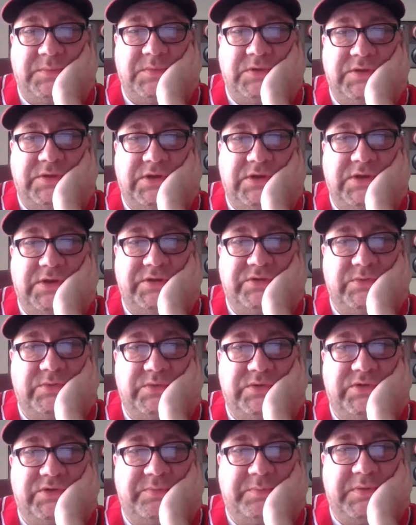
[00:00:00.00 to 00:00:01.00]
I'm looking as
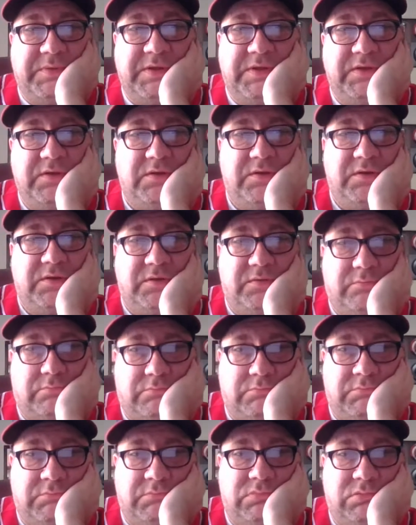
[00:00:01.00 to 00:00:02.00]
we speak.
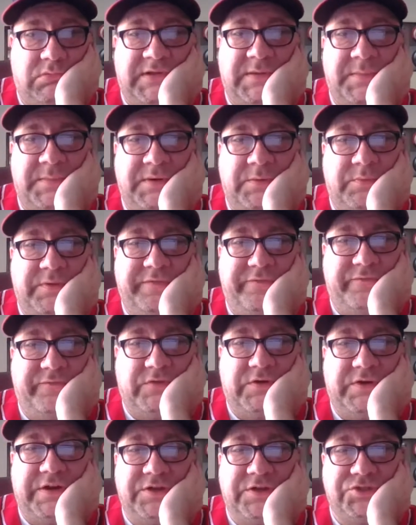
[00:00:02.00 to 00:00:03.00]
Let me
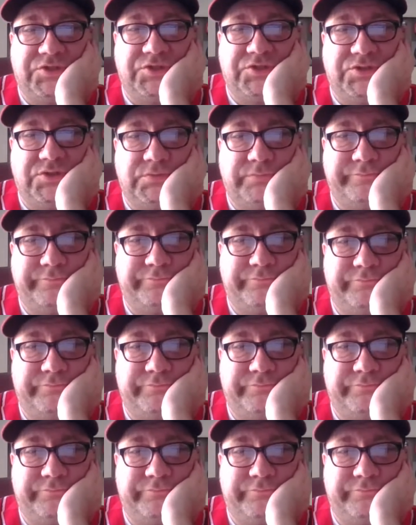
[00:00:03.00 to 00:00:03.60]
refresh.